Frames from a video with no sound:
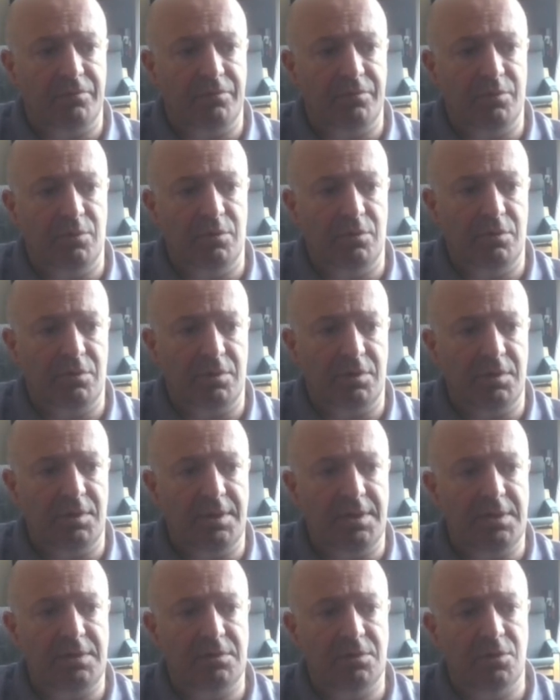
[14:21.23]
For
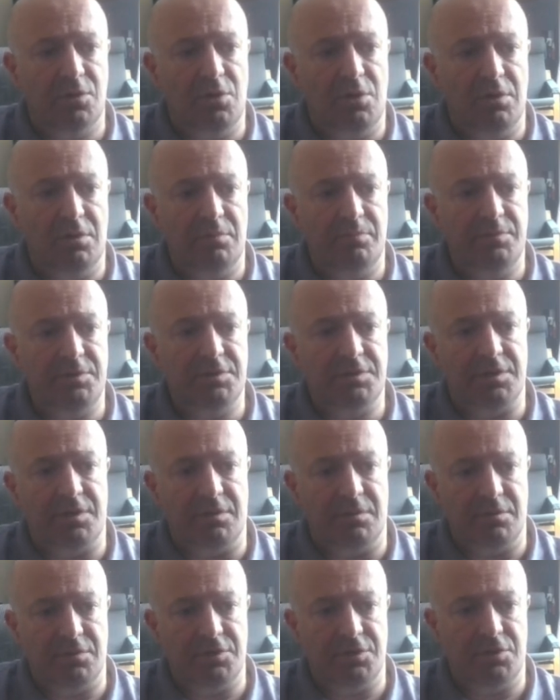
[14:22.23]
let column is
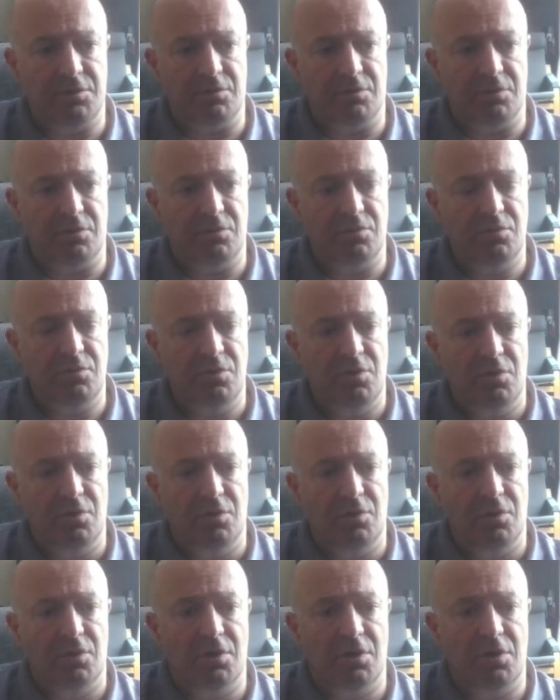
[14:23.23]
0,
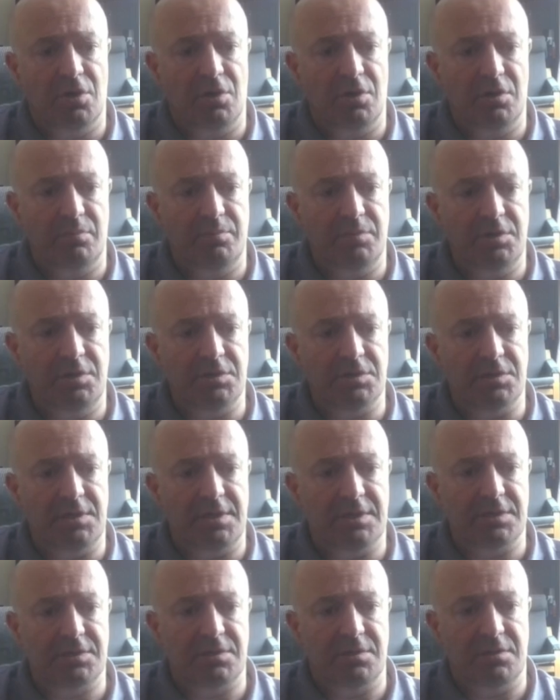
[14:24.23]
column is
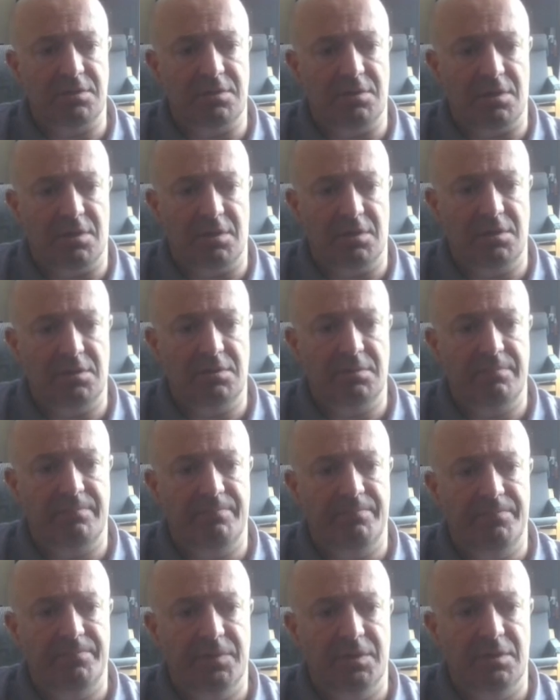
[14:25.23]
less than 9,
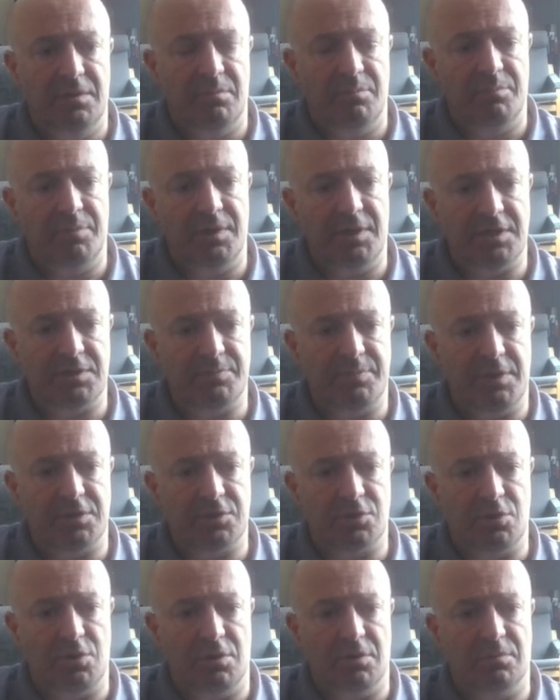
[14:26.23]

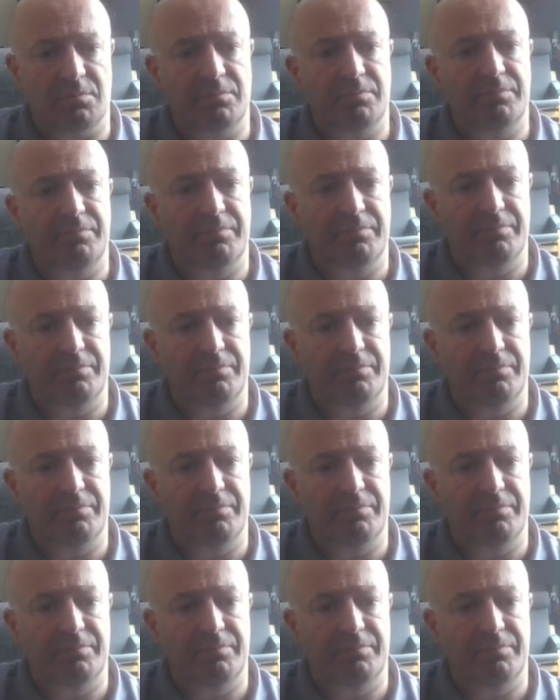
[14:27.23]
plus column.